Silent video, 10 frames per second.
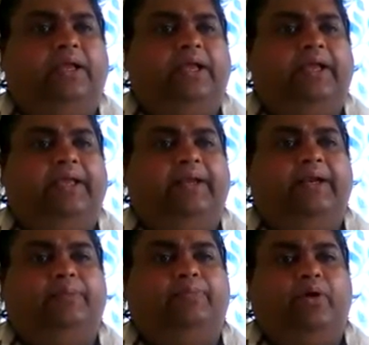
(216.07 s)
Again
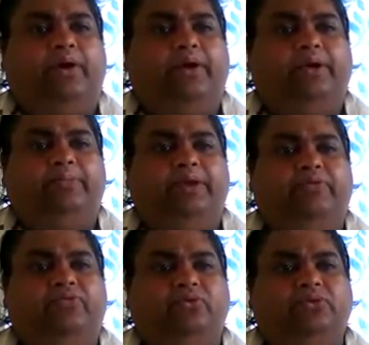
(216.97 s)
at point B,
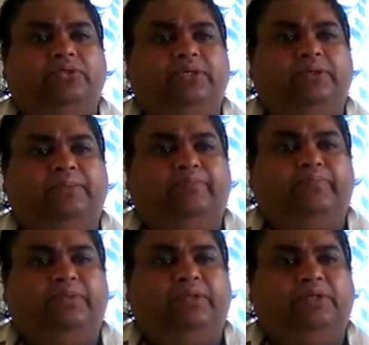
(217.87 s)
if you see,
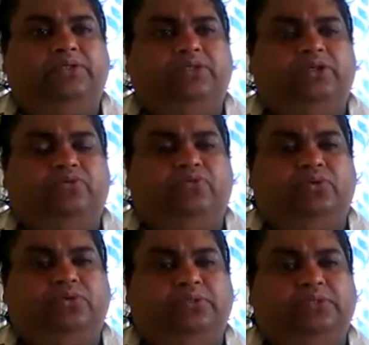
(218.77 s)
the shear
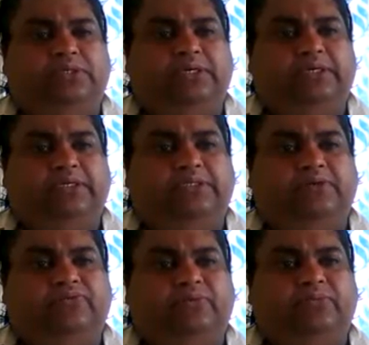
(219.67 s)
force is
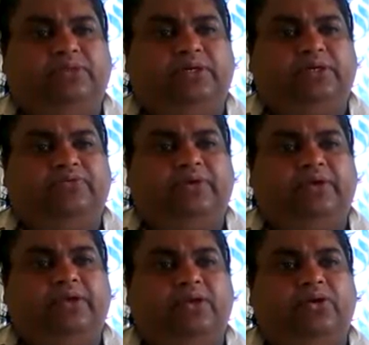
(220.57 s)
decreasing from 35
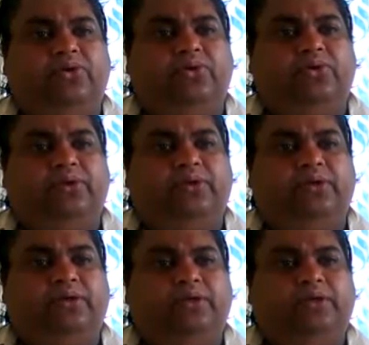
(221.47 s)
kilonewton
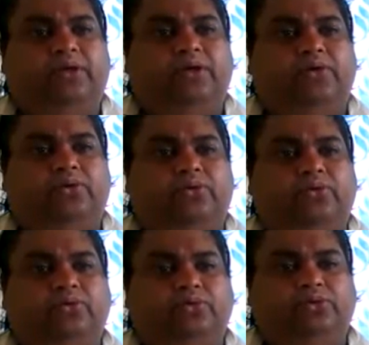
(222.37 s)

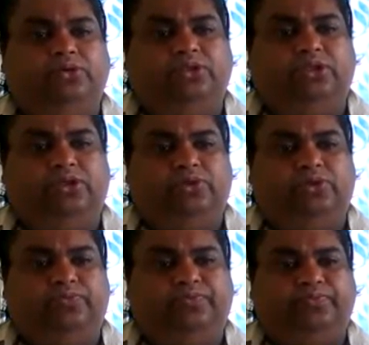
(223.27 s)
to 0.
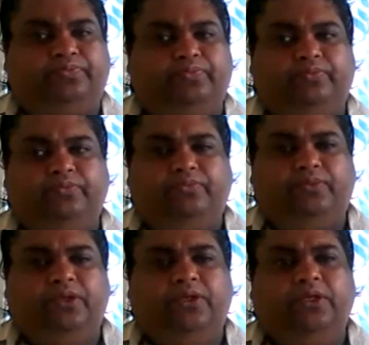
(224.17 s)

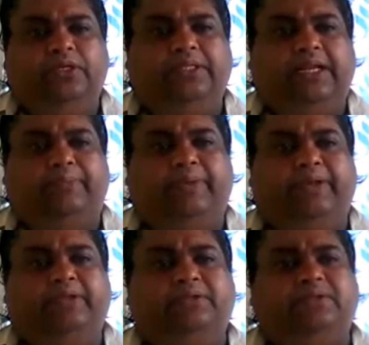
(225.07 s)
That
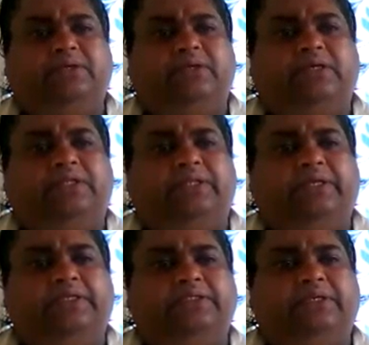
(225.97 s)
means
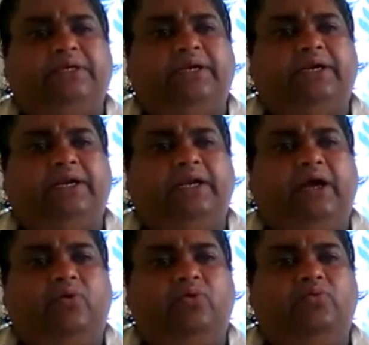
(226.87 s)
there is a
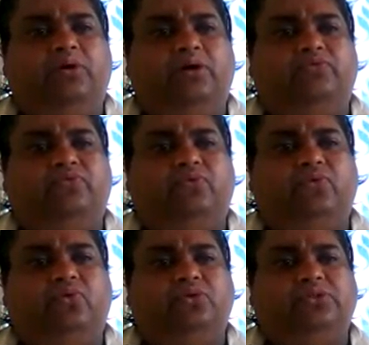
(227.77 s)
downward
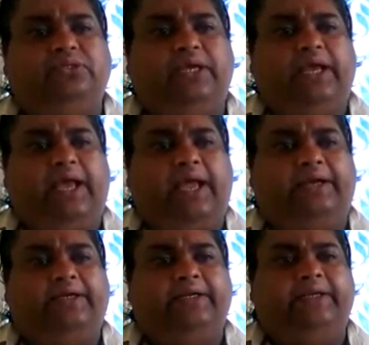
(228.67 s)
force
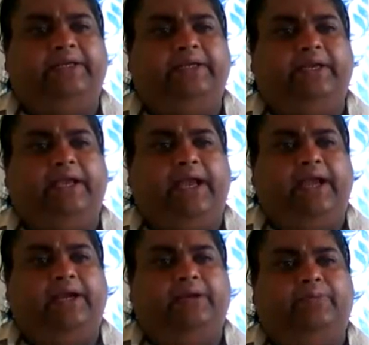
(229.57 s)
acting
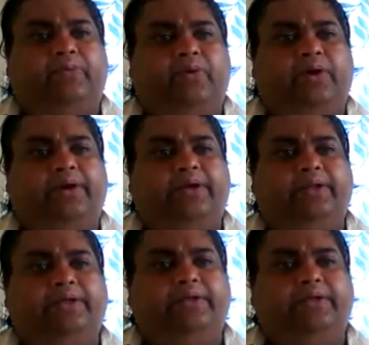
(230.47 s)
at point